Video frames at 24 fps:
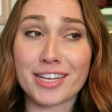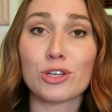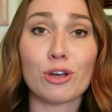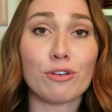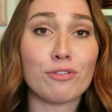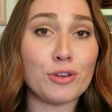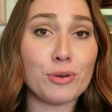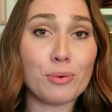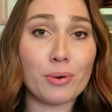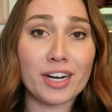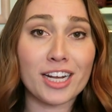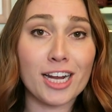So if
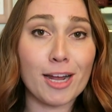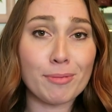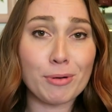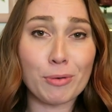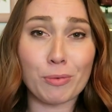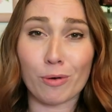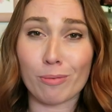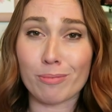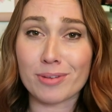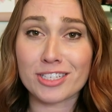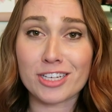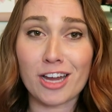you want to come to a
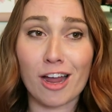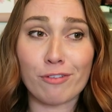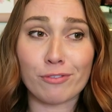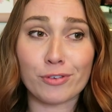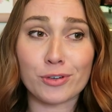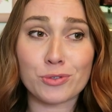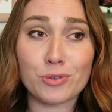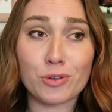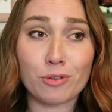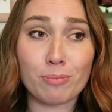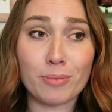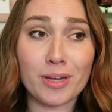women's
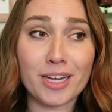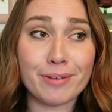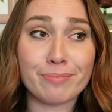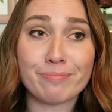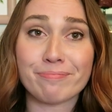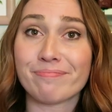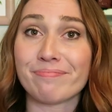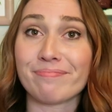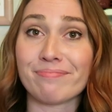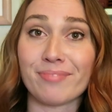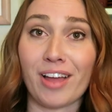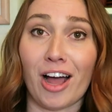conference with me,
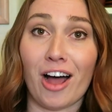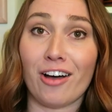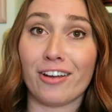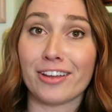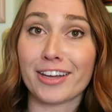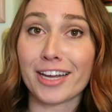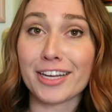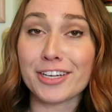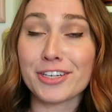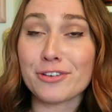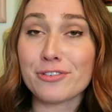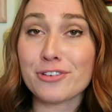all you
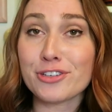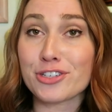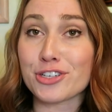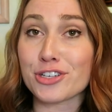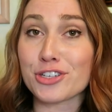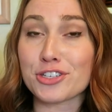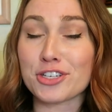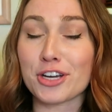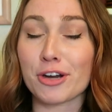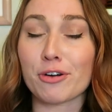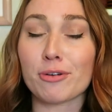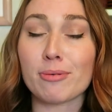gotta do is just
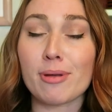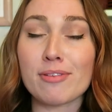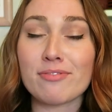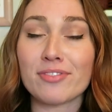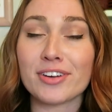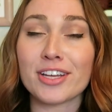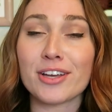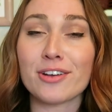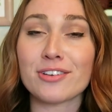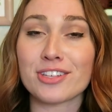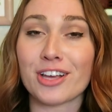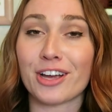share one of my
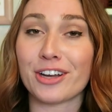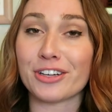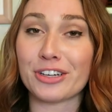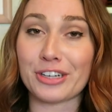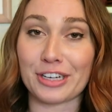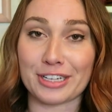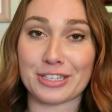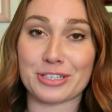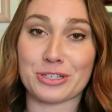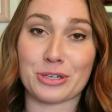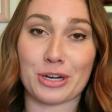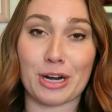videos on your
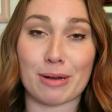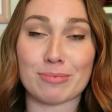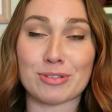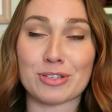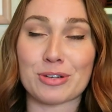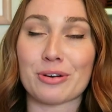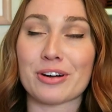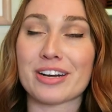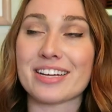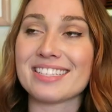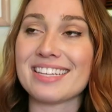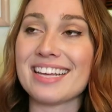Instagram
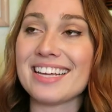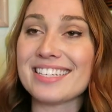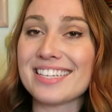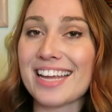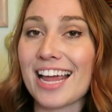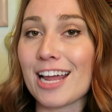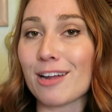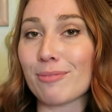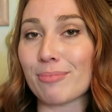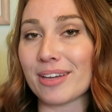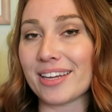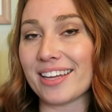stories and
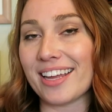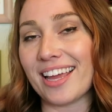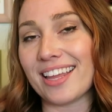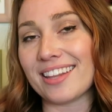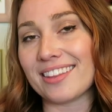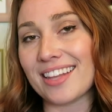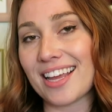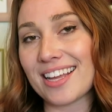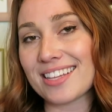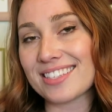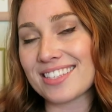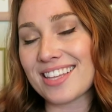tag me, and
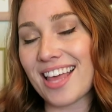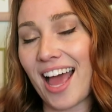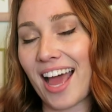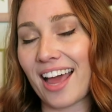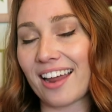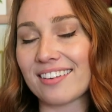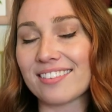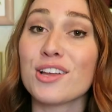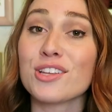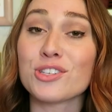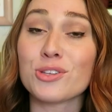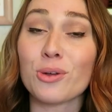that's that.
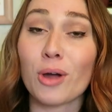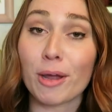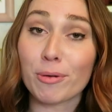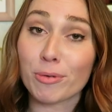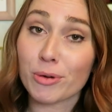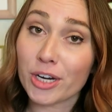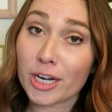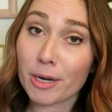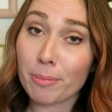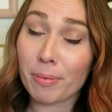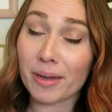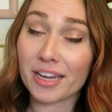So I'm
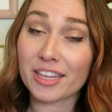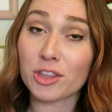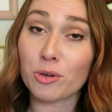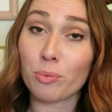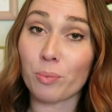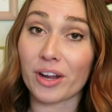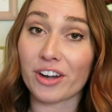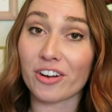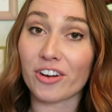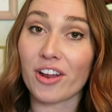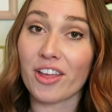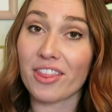going to pick the
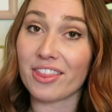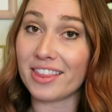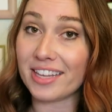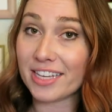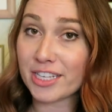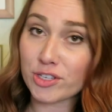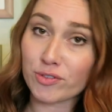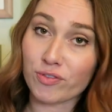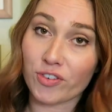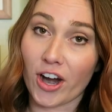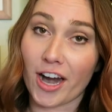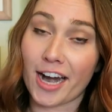winner
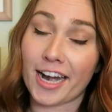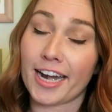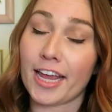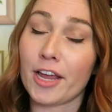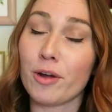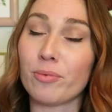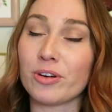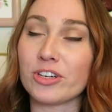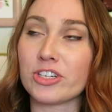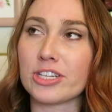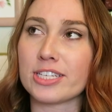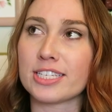this Friday,
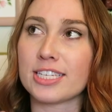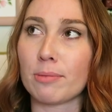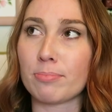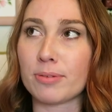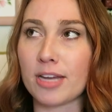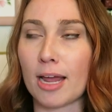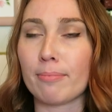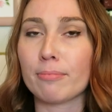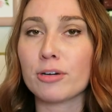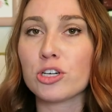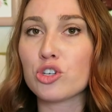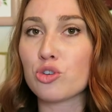which is
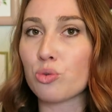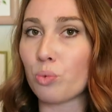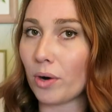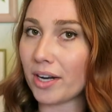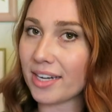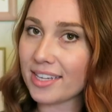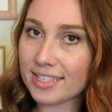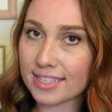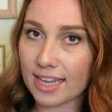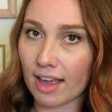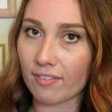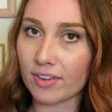September
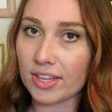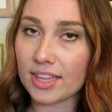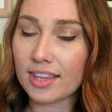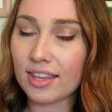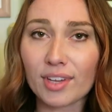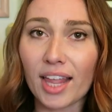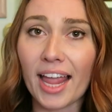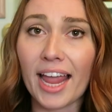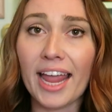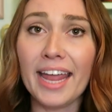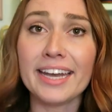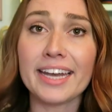twenty-seventh,
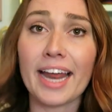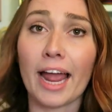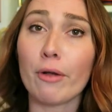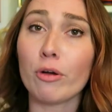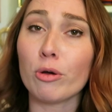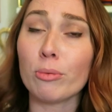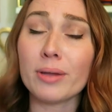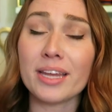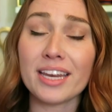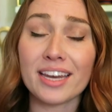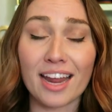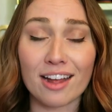and I will
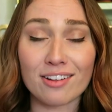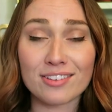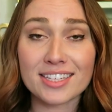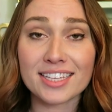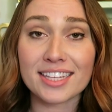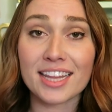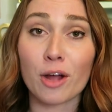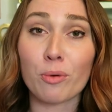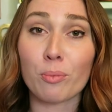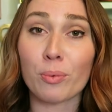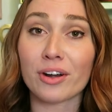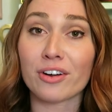be announcing
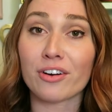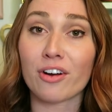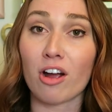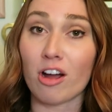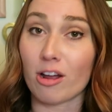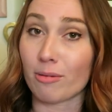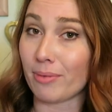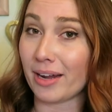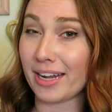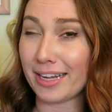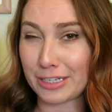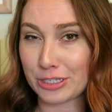that winner on
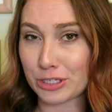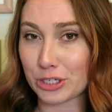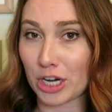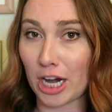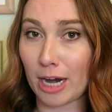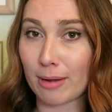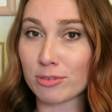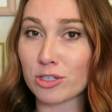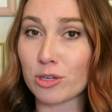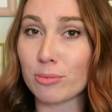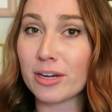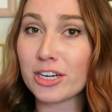my
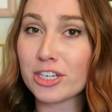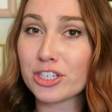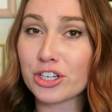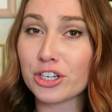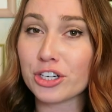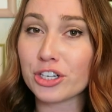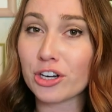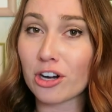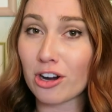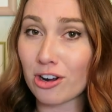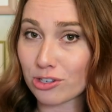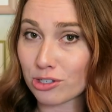Instagram. So make sure
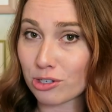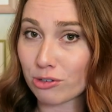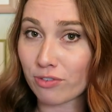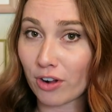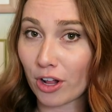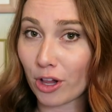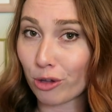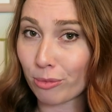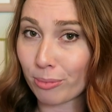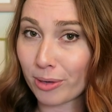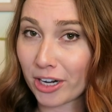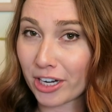you're also
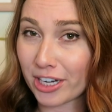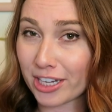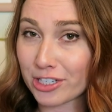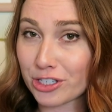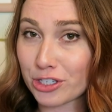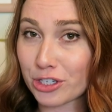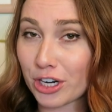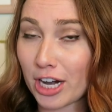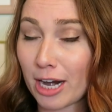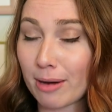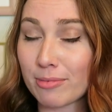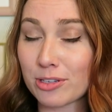following me on
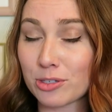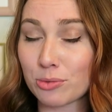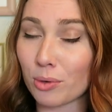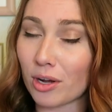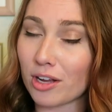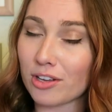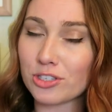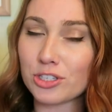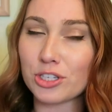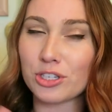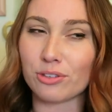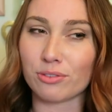Instagram as well,
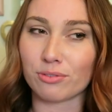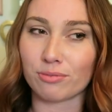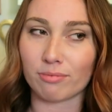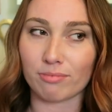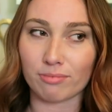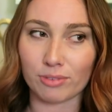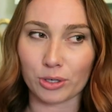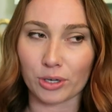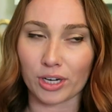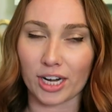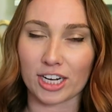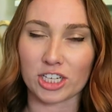so you,
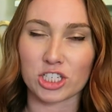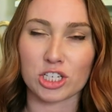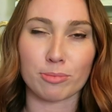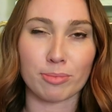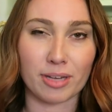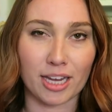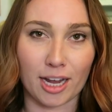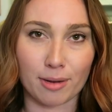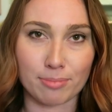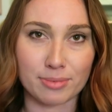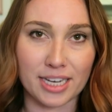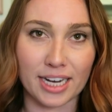you can actually be
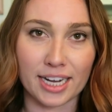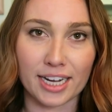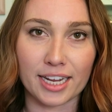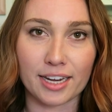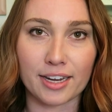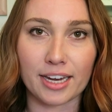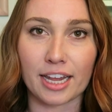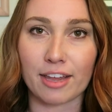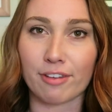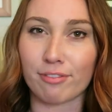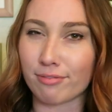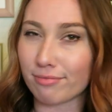updated
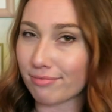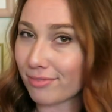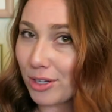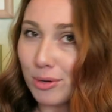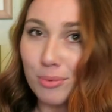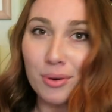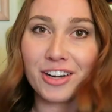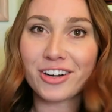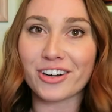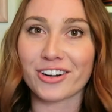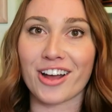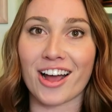if you
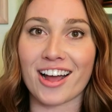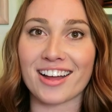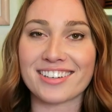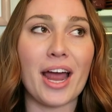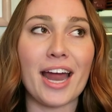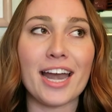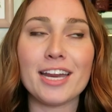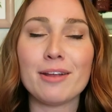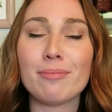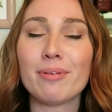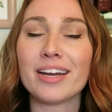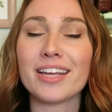win or not.
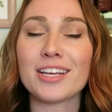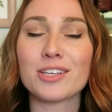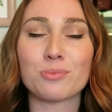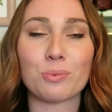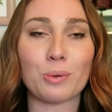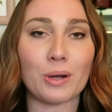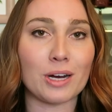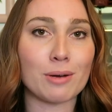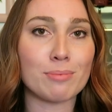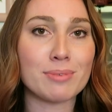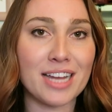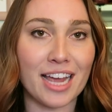Anybody is
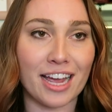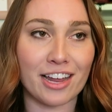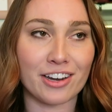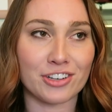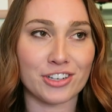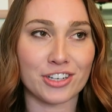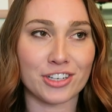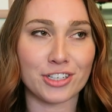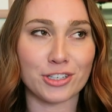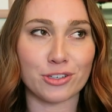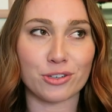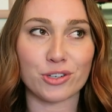welcome to
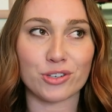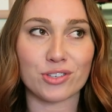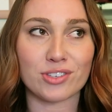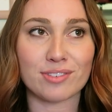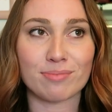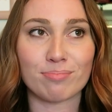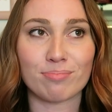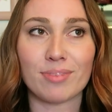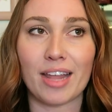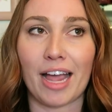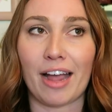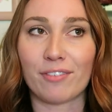enter. You
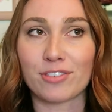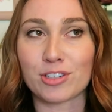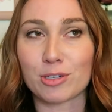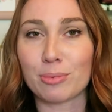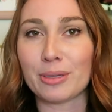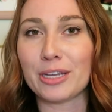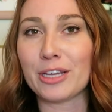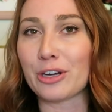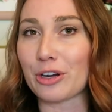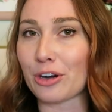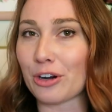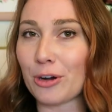just have to be
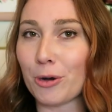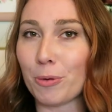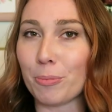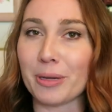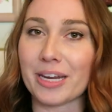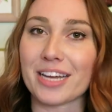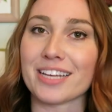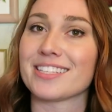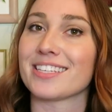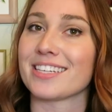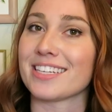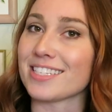a girl
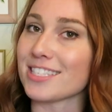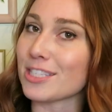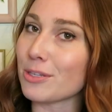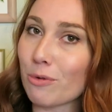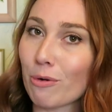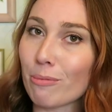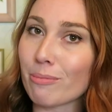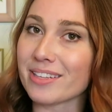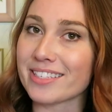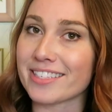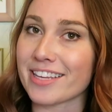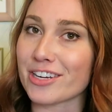because it is the
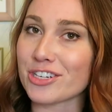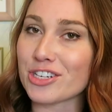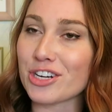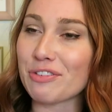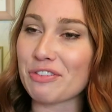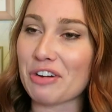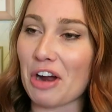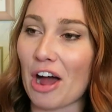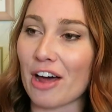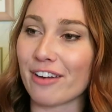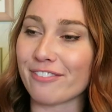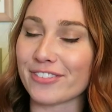Women's Session of
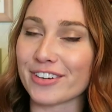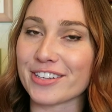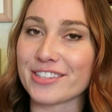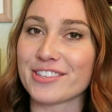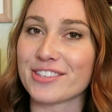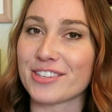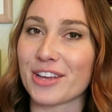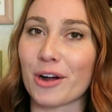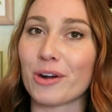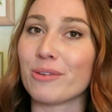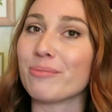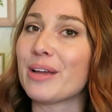Conference,
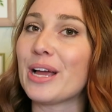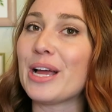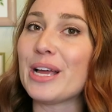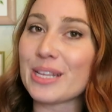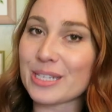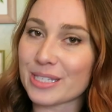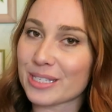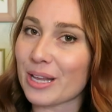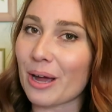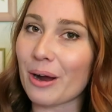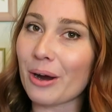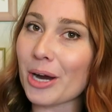so
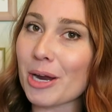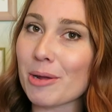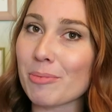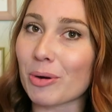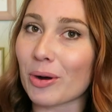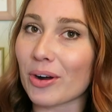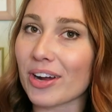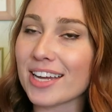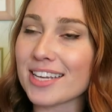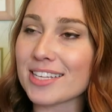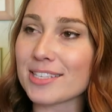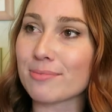sorry
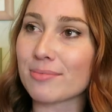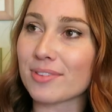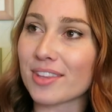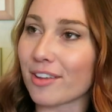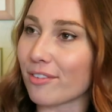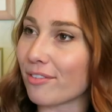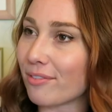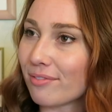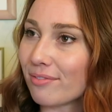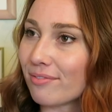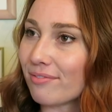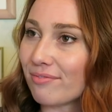boys,
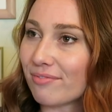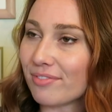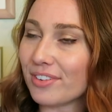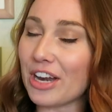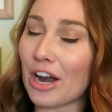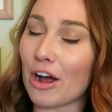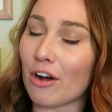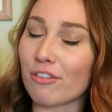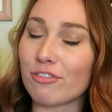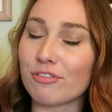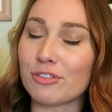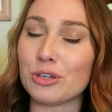the, you
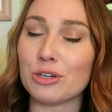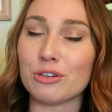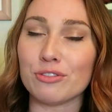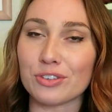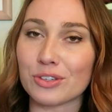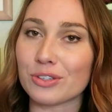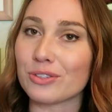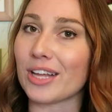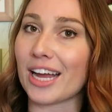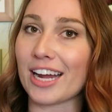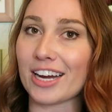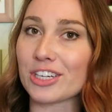know, few of
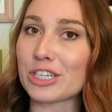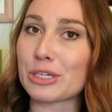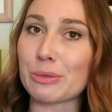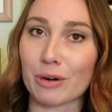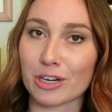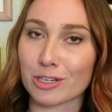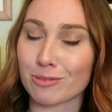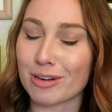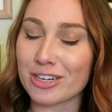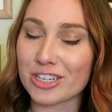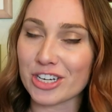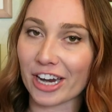you that actually
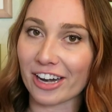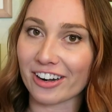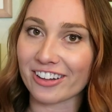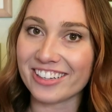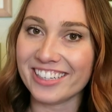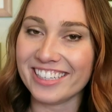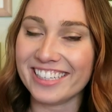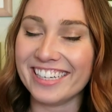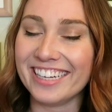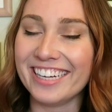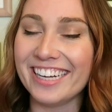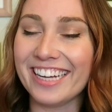watch my channel.